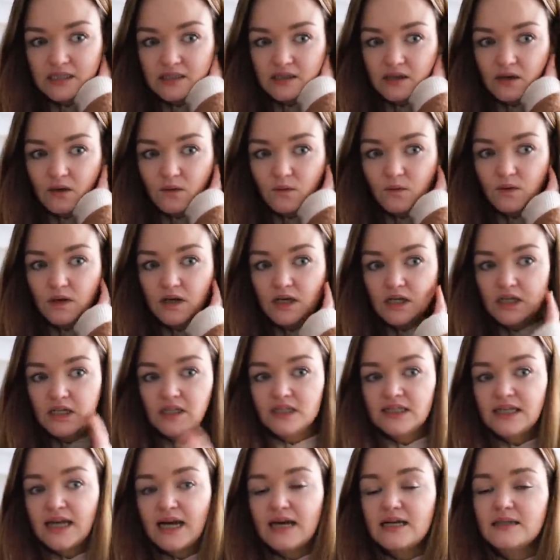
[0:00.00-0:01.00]
So
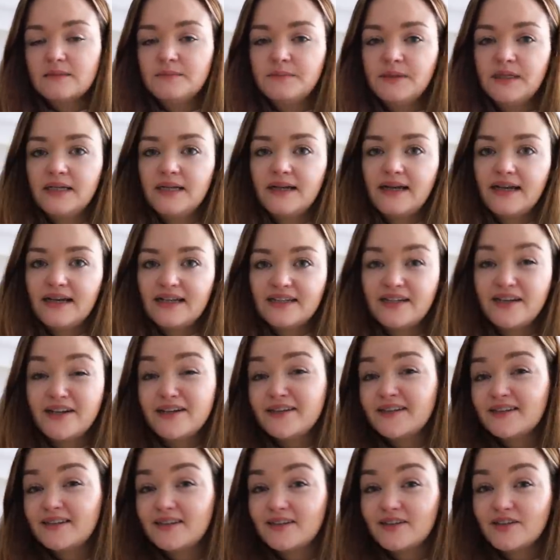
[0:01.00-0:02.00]
that has been like a
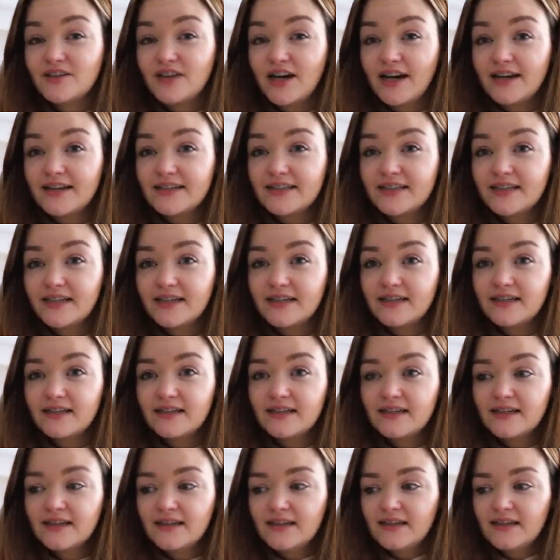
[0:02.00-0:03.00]
nice distraction.